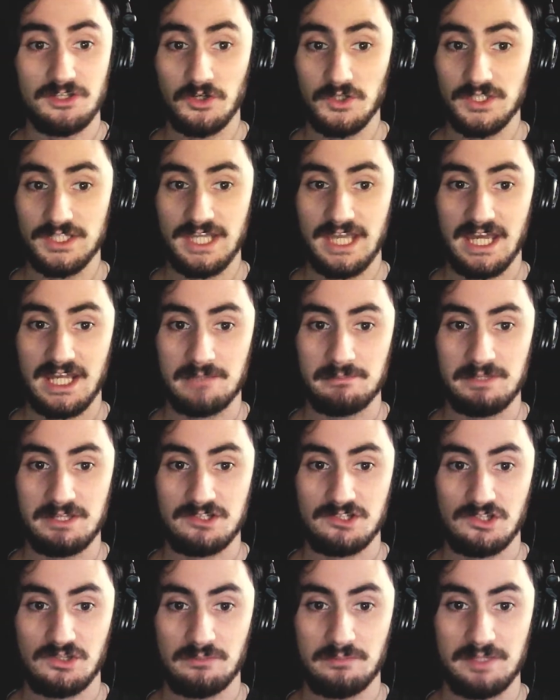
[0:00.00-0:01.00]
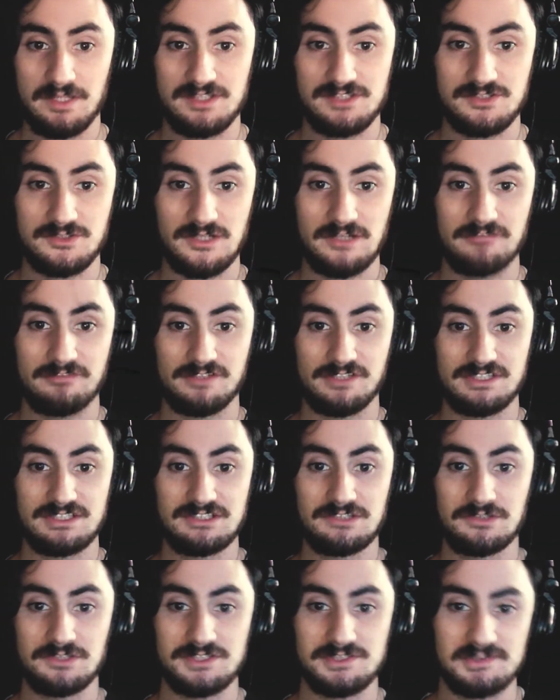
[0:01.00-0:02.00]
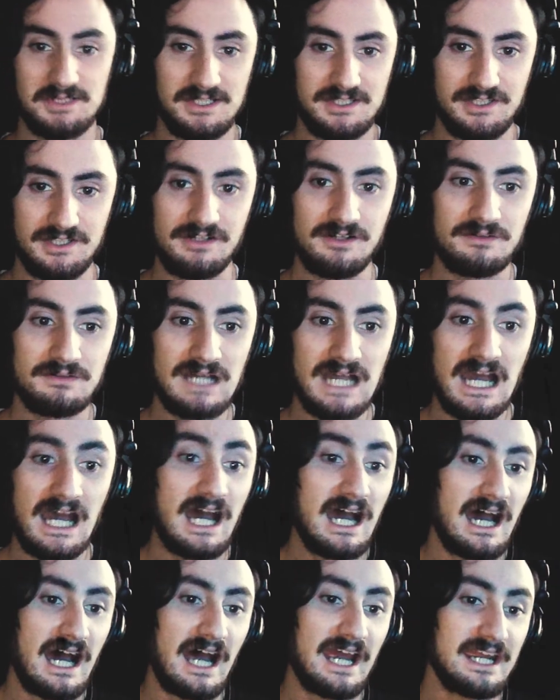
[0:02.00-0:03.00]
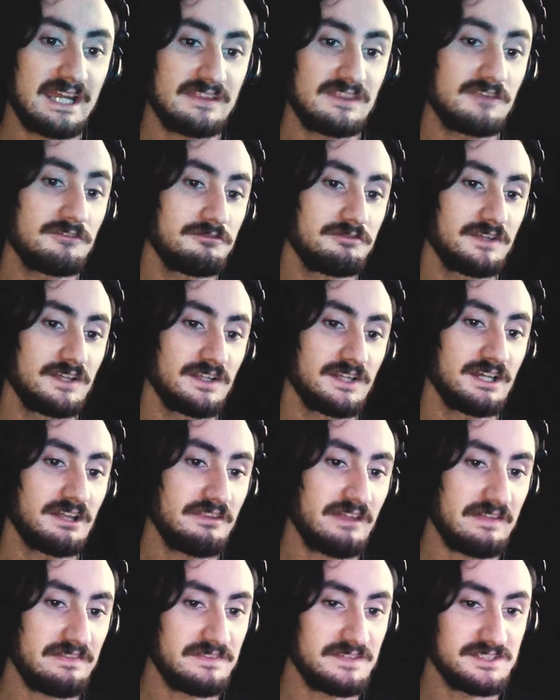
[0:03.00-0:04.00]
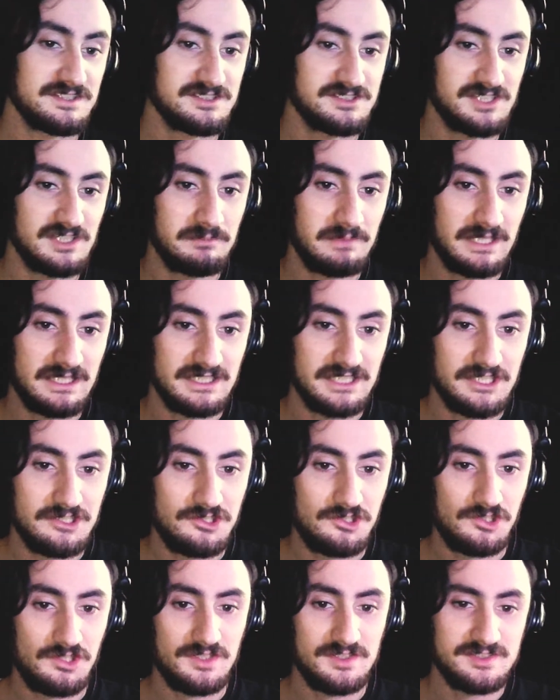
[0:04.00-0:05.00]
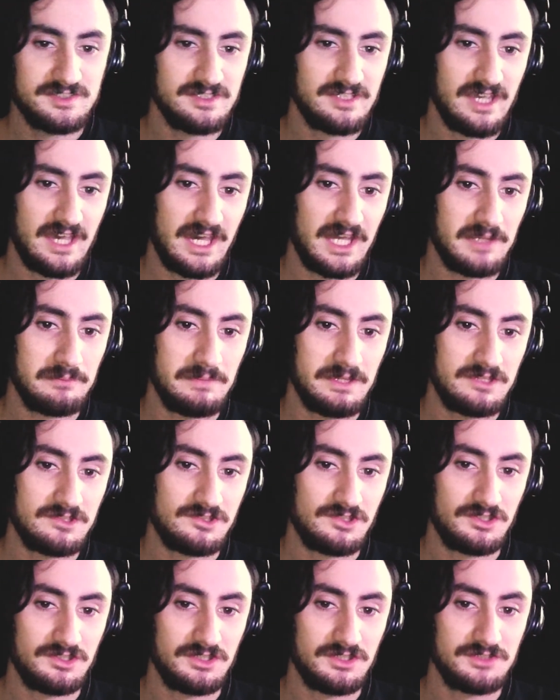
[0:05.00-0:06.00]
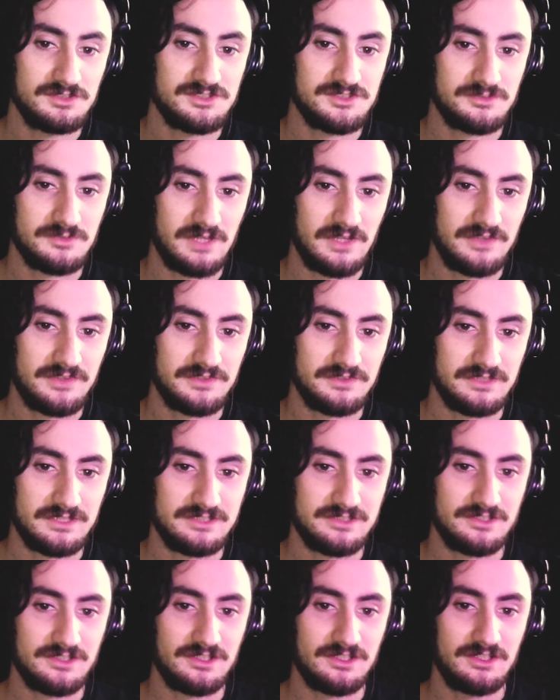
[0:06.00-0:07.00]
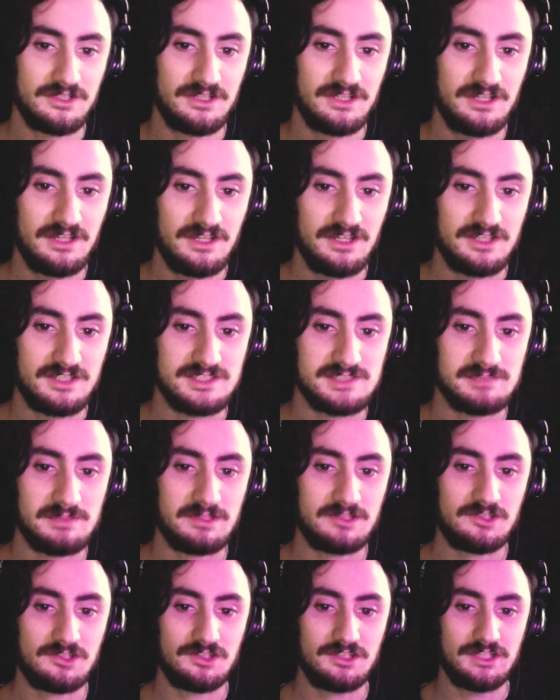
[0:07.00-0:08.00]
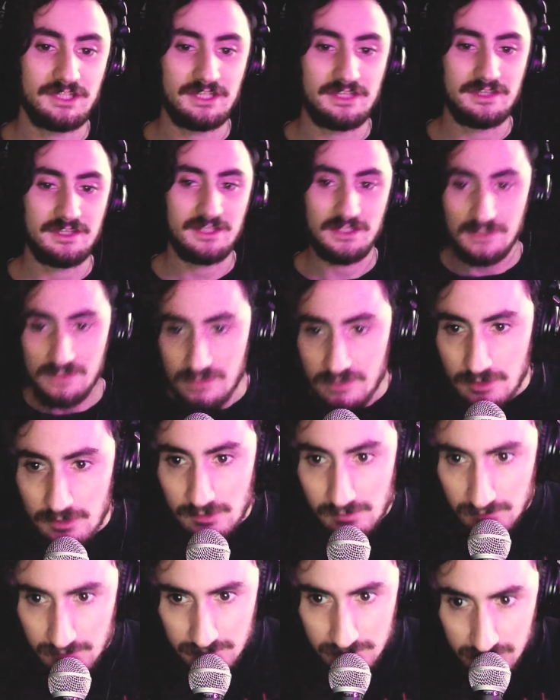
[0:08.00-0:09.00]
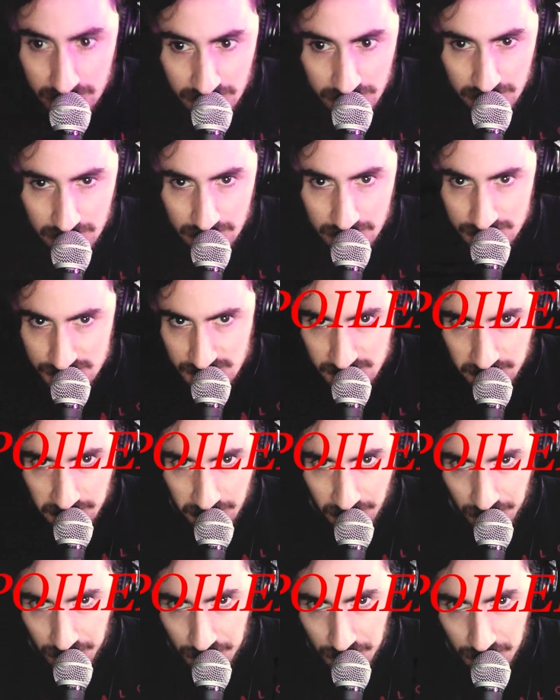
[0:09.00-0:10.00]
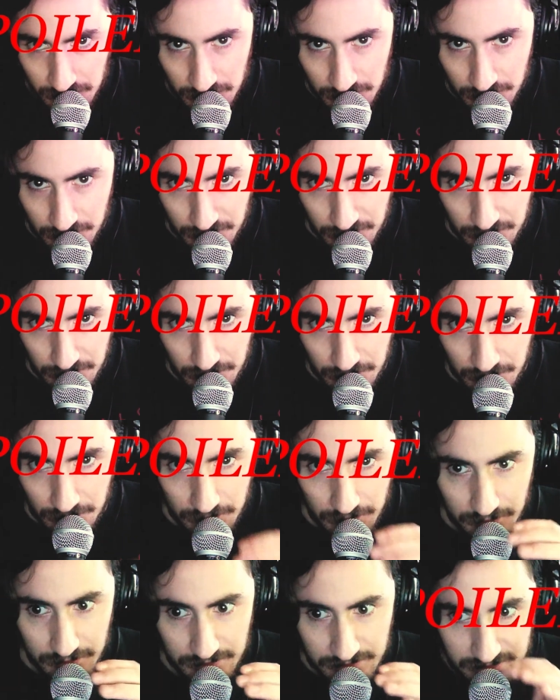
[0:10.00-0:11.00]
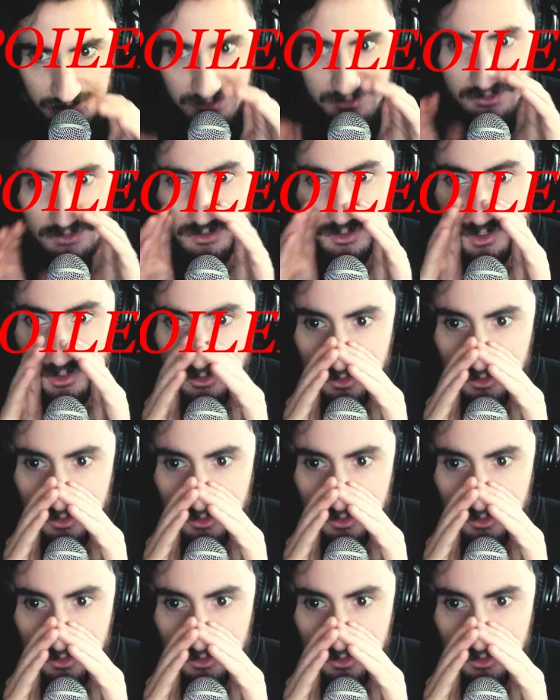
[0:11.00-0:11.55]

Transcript: the only animation-based reference to his work though. I get the feeling that the seemingly cheesy animation used throughout The Return, especially in the spoilers,